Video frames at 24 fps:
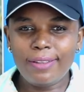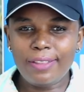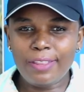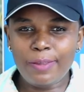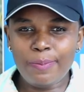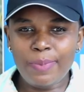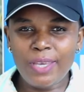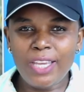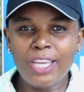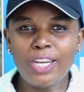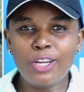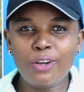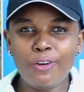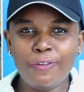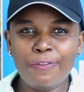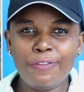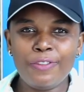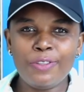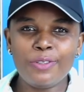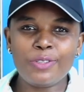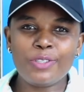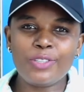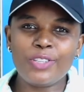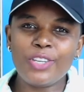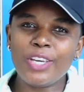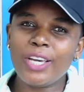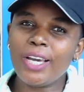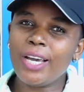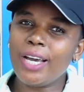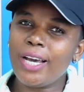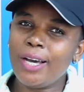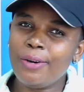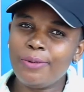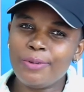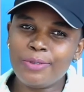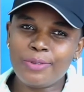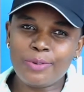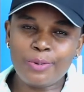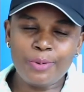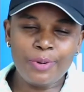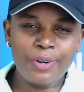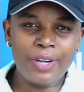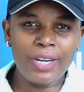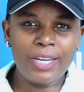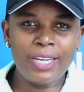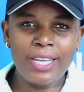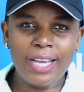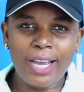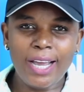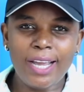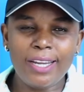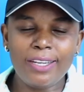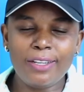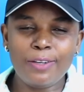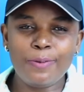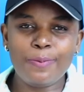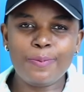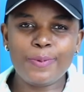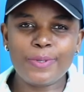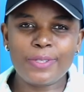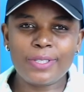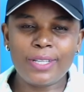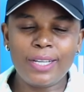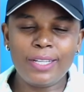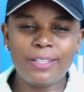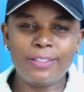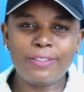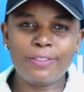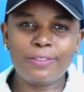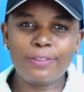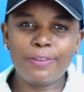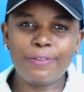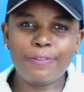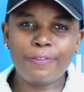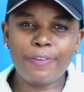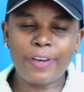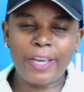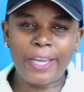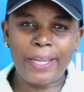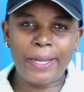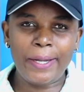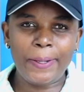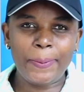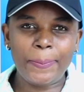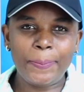the beginning of this year, I was already 100% fine.